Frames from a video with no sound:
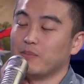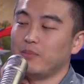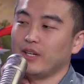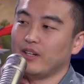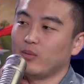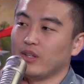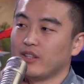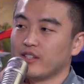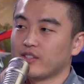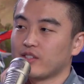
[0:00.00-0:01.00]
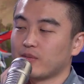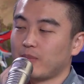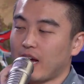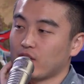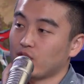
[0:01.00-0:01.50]
a bit with this
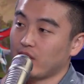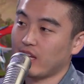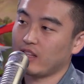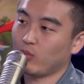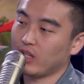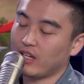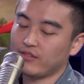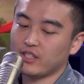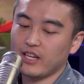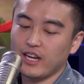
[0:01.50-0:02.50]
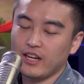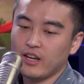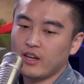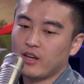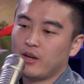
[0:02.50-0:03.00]
patch that went live today,
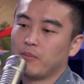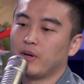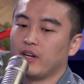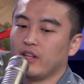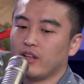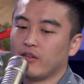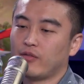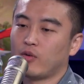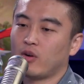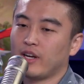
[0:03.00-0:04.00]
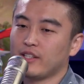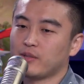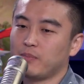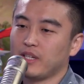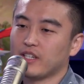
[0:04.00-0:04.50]
but
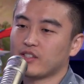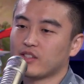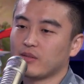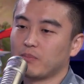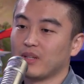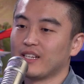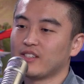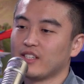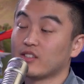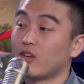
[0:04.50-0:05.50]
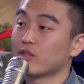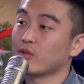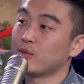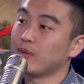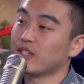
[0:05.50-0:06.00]
Fortnite's biggest blessing is
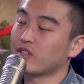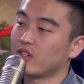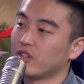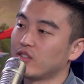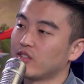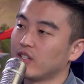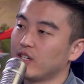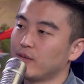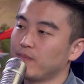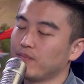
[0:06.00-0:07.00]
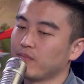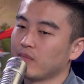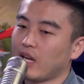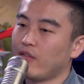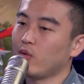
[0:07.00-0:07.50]
also its biggest curse.
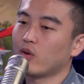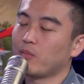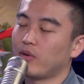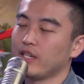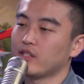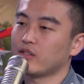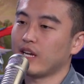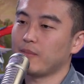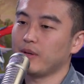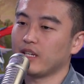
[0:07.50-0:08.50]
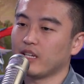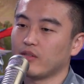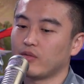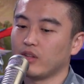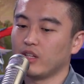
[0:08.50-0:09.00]
Everyone praises Epic
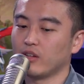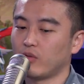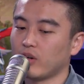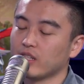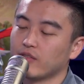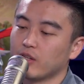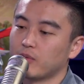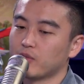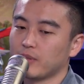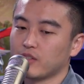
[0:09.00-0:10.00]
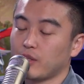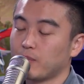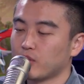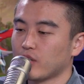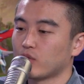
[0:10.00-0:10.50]
and the Fortnite developers because they
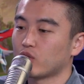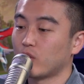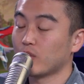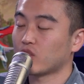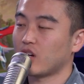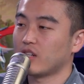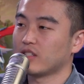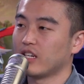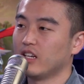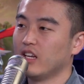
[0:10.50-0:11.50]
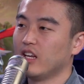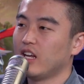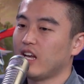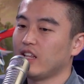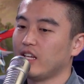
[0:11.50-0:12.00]
push out so much content
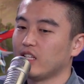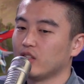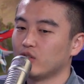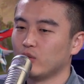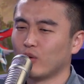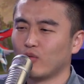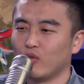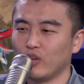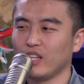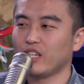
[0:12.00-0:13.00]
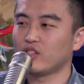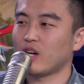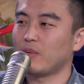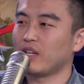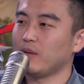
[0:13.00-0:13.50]
and they do a really good
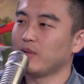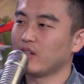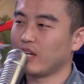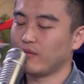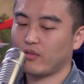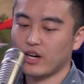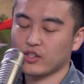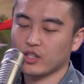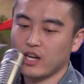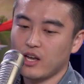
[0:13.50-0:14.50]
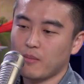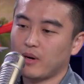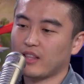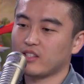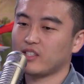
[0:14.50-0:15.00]
job of keeping their game fresh.
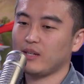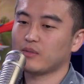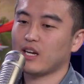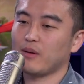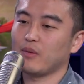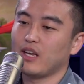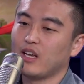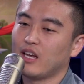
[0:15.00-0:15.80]
But at the same time,